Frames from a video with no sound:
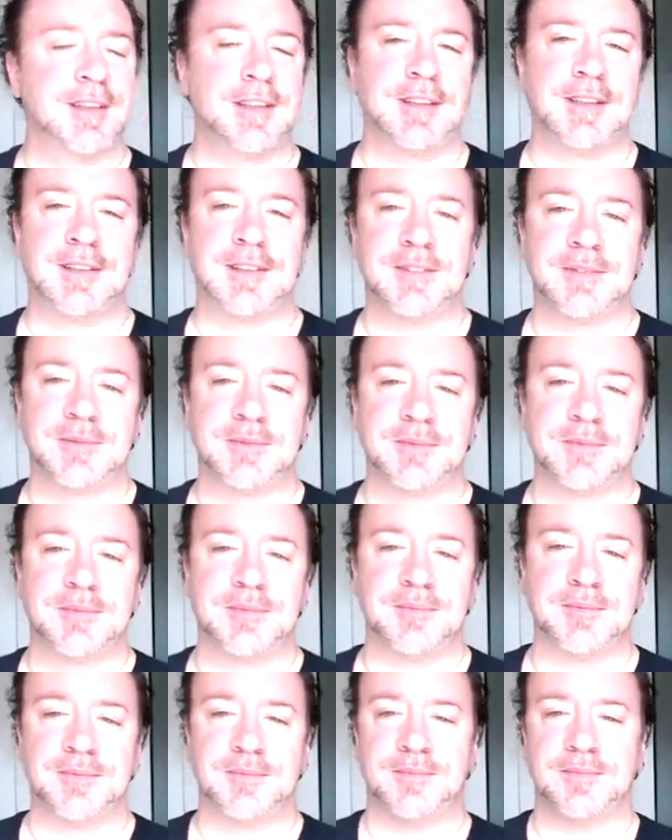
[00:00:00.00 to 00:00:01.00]

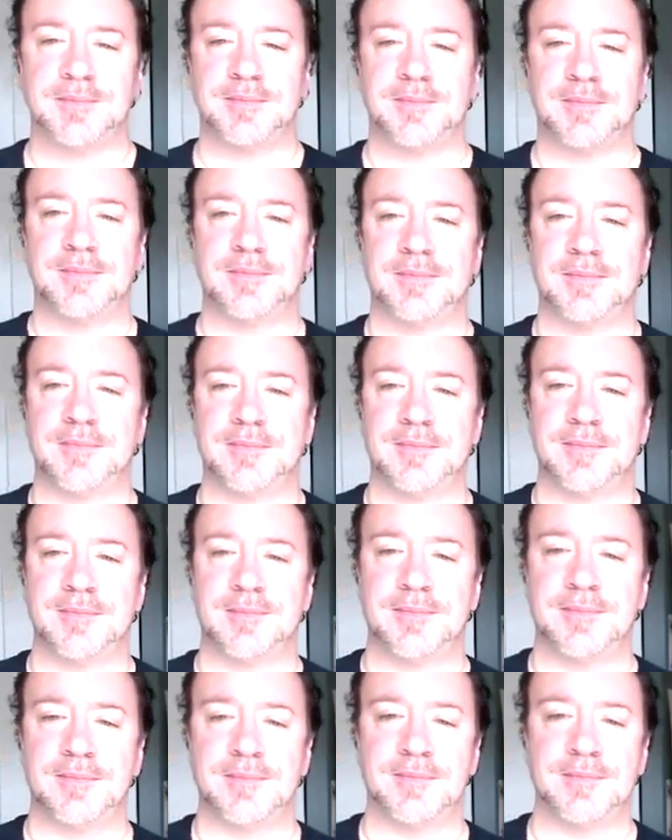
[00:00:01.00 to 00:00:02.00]

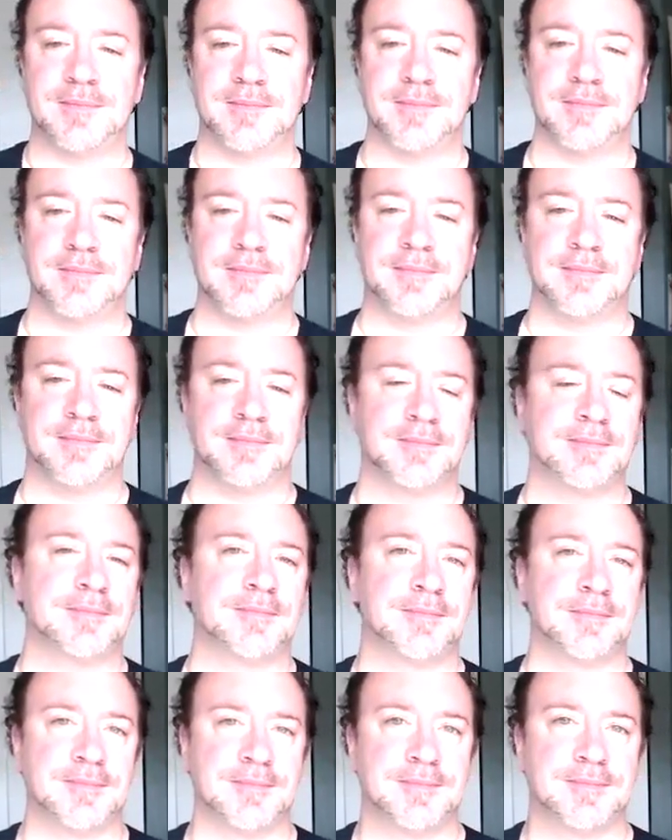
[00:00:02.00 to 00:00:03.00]

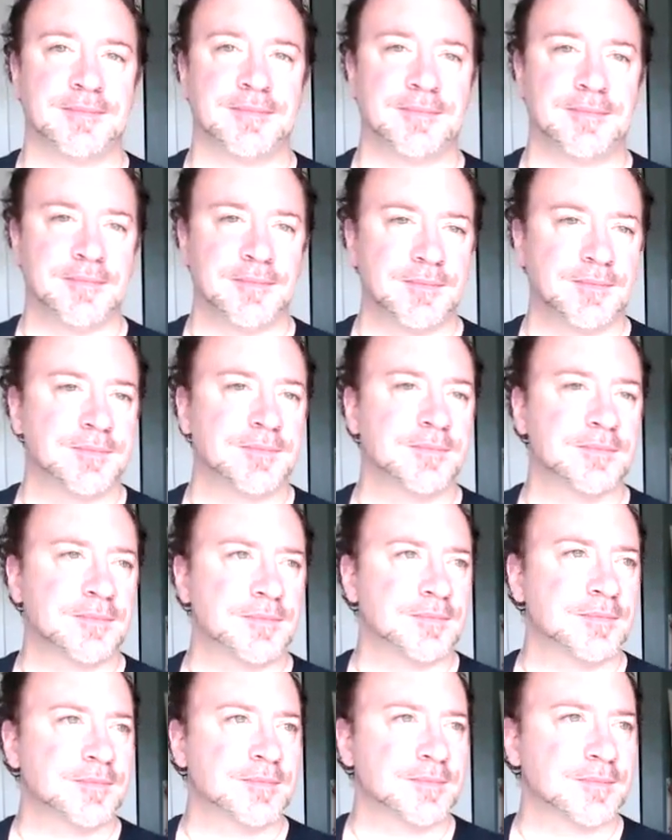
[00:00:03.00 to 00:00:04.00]

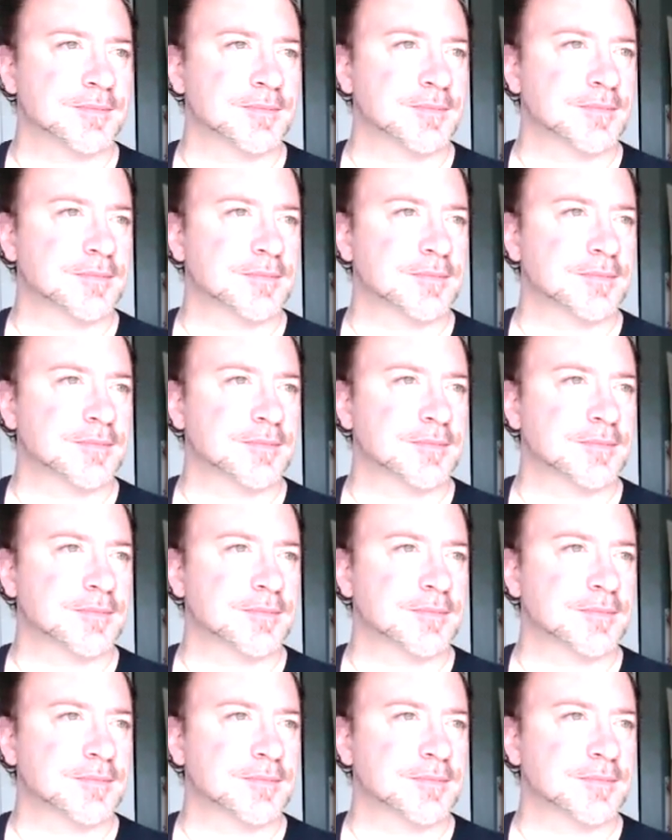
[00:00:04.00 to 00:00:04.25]
The person shown says nothing.